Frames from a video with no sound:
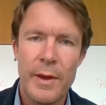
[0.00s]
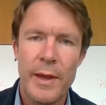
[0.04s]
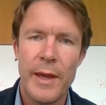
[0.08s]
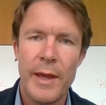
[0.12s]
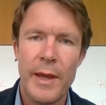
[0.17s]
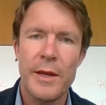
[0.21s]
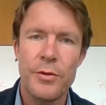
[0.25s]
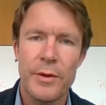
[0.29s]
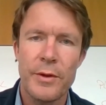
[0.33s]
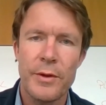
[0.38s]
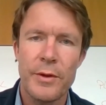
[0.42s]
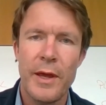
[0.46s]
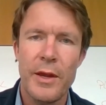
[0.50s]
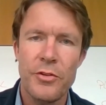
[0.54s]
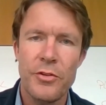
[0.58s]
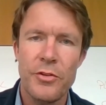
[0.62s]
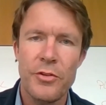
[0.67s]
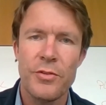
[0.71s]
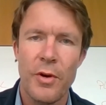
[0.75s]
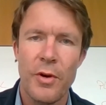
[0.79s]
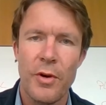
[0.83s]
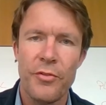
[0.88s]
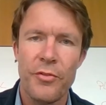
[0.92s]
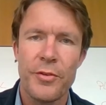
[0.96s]

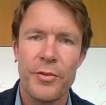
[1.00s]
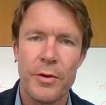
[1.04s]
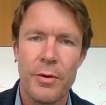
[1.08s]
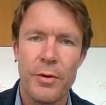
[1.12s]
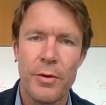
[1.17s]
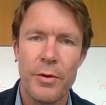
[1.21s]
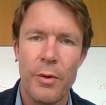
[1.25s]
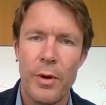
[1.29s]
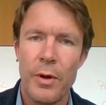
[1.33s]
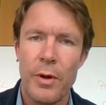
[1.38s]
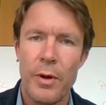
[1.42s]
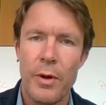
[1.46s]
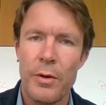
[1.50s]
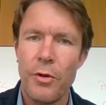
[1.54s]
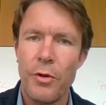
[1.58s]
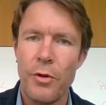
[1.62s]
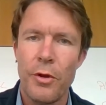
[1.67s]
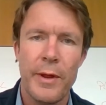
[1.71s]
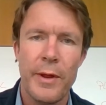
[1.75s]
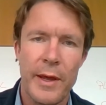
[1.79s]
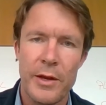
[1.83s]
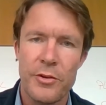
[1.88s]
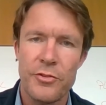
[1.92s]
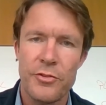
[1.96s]
education of the grower,
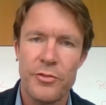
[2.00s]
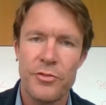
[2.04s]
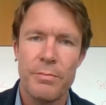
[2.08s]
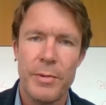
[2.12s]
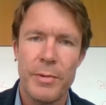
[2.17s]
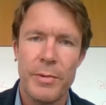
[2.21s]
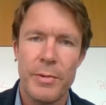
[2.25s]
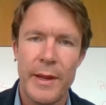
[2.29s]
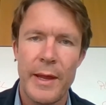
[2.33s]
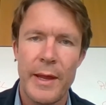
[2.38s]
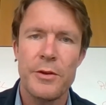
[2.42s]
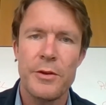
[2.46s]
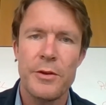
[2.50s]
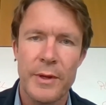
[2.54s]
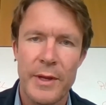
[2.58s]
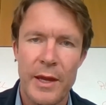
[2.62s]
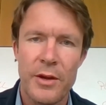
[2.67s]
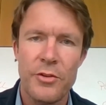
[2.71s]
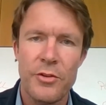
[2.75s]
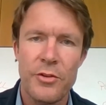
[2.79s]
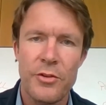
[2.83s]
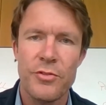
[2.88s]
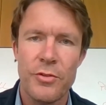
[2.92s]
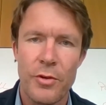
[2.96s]
not age, but
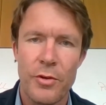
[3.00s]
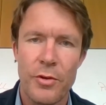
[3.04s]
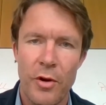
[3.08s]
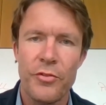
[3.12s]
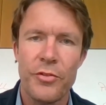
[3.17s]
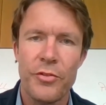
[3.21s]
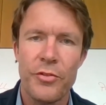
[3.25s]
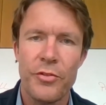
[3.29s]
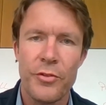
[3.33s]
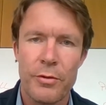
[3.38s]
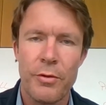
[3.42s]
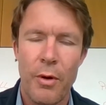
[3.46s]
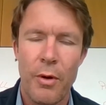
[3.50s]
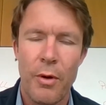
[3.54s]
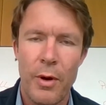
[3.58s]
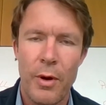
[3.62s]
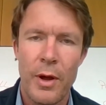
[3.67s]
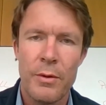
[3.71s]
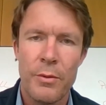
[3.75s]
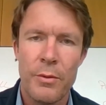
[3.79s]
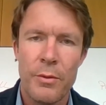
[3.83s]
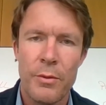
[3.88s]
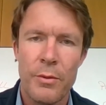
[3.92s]
education of the grower,